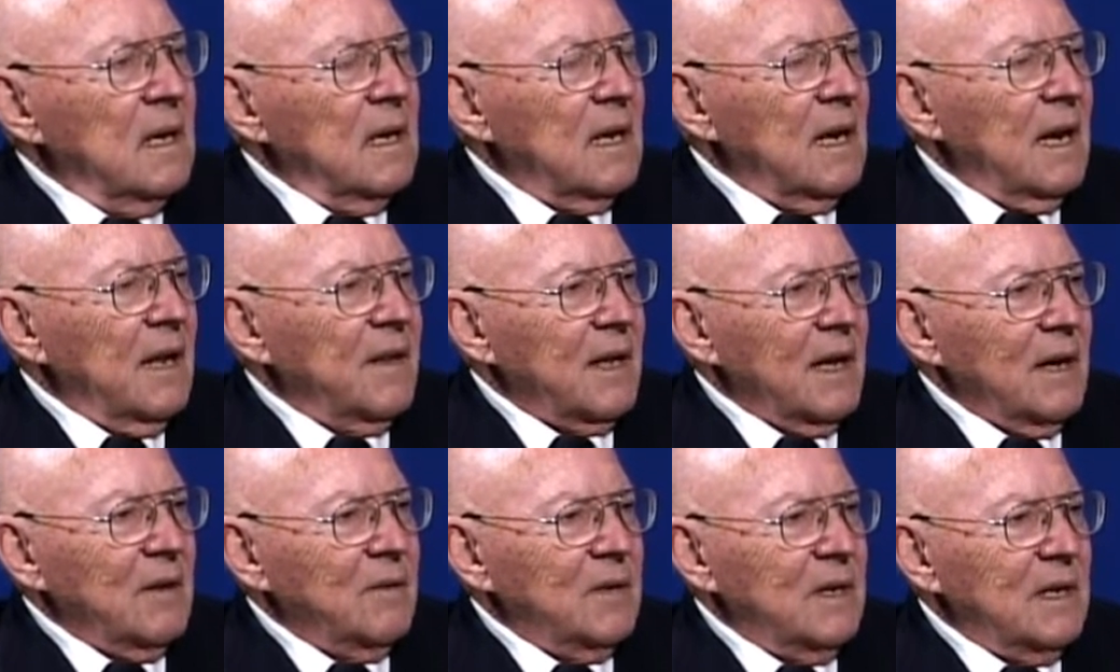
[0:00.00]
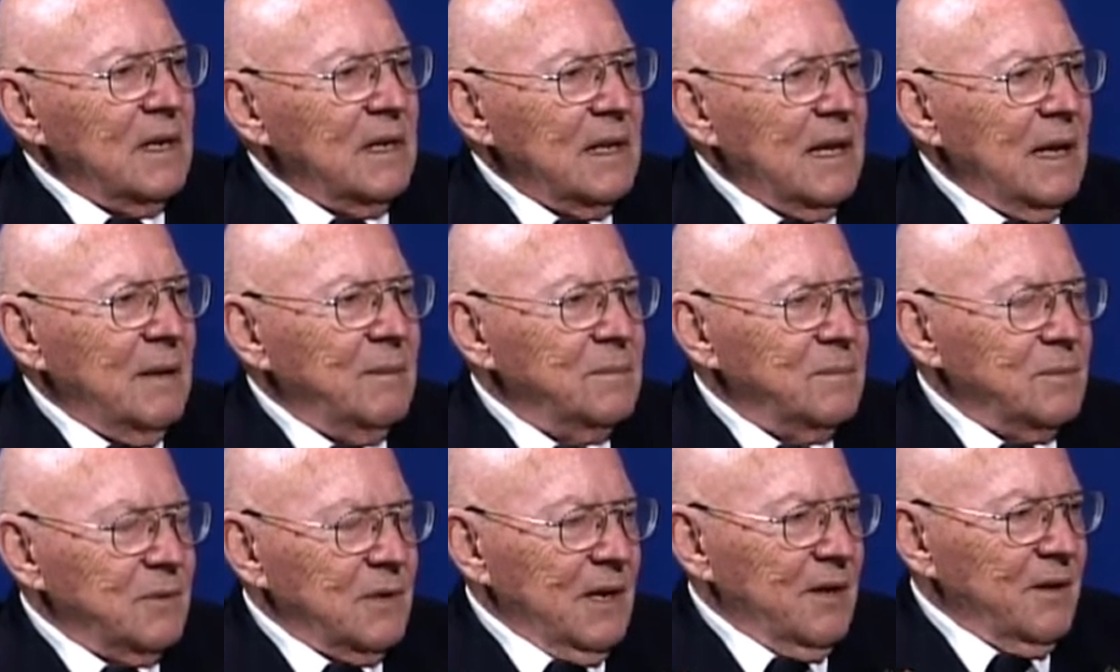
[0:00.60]
I thought, well, I'm
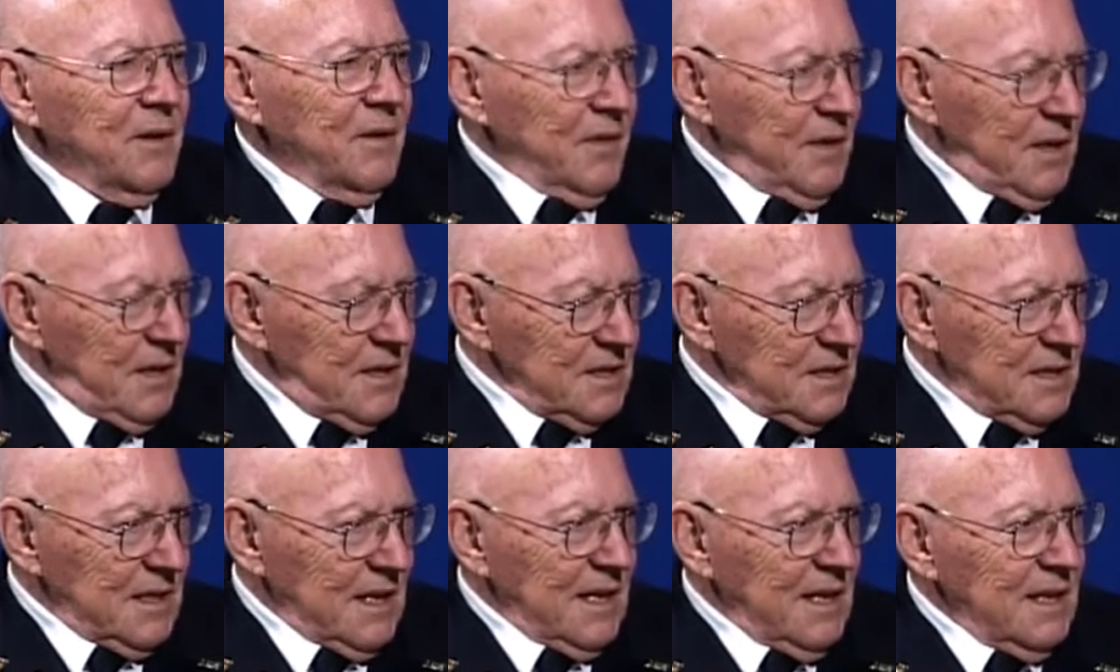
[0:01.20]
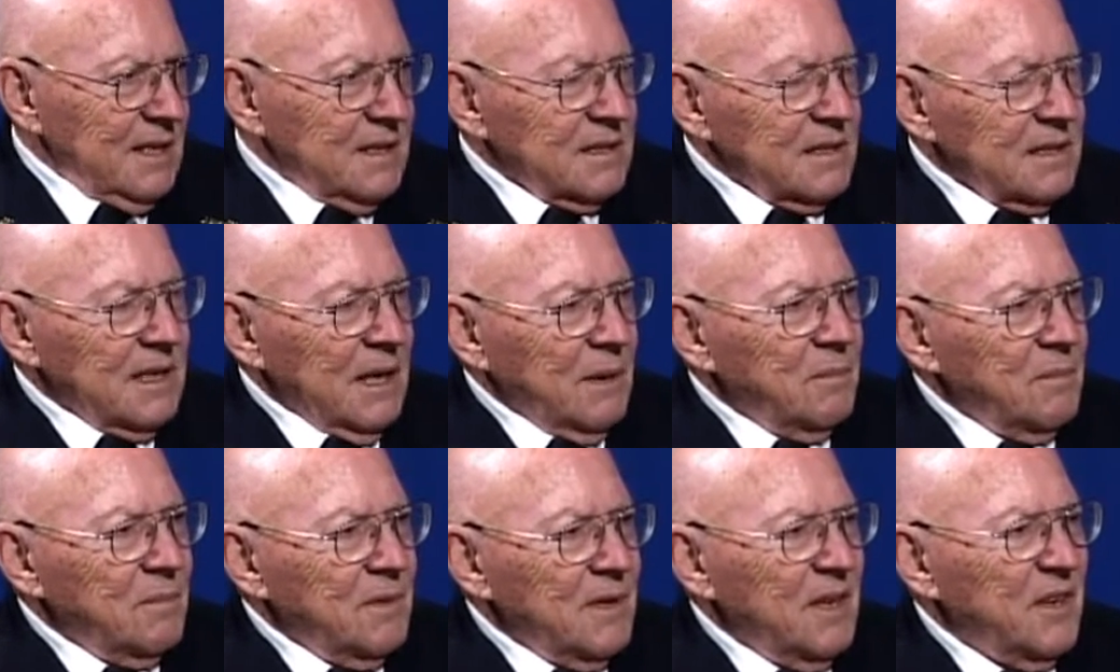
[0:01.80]
proud of these guys, and I'm
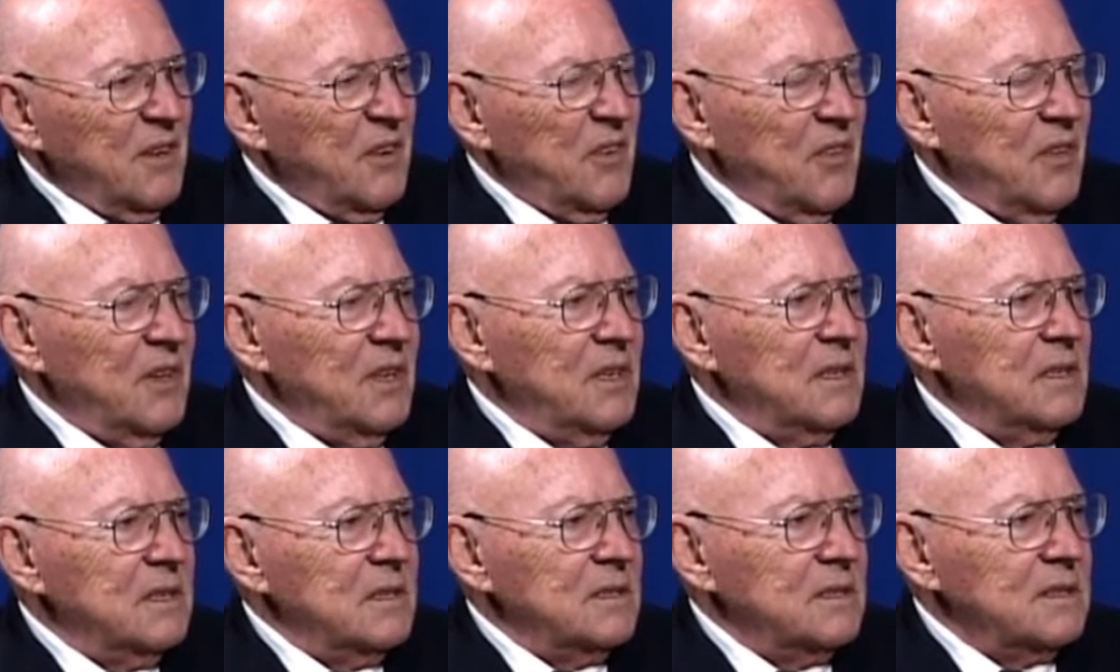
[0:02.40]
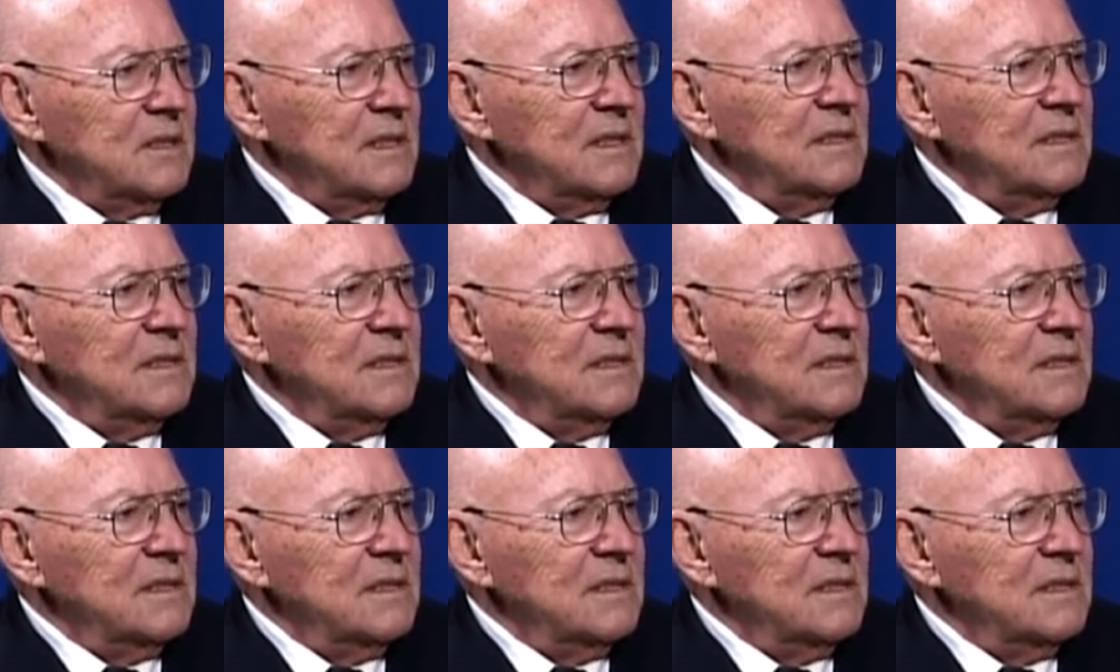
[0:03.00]
proud of this. And,